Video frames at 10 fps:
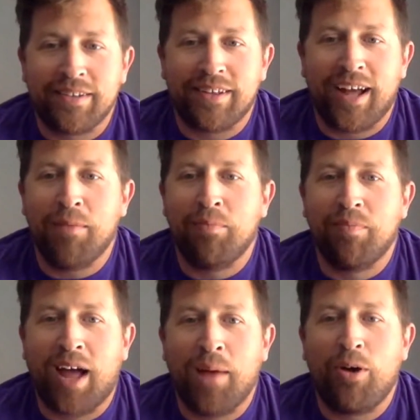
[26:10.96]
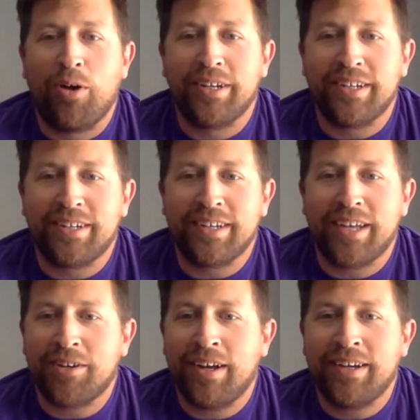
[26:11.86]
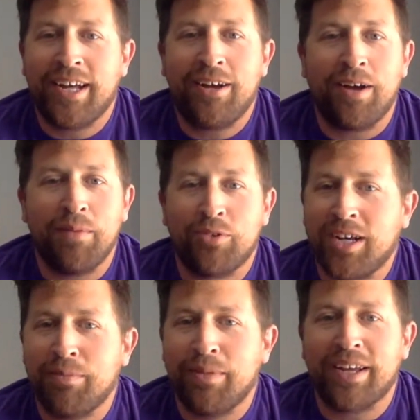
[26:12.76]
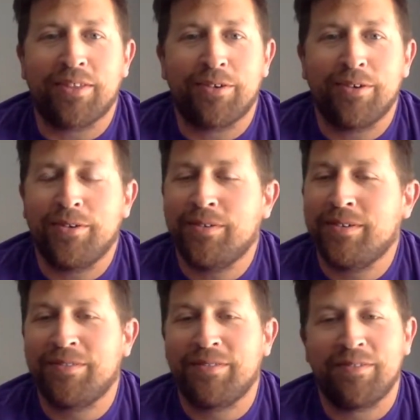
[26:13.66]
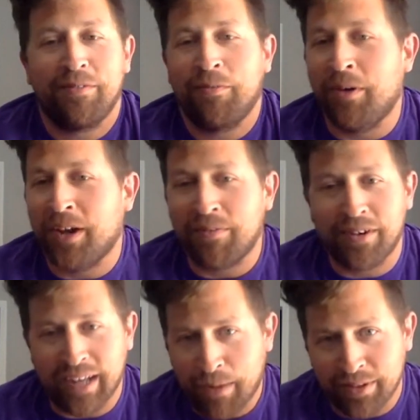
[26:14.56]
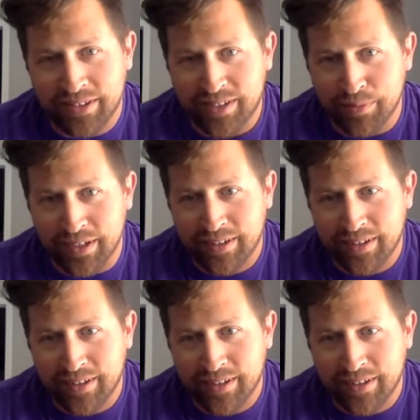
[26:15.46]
I'm holding it together right now. I'm trying to make it through whatever it happens to be.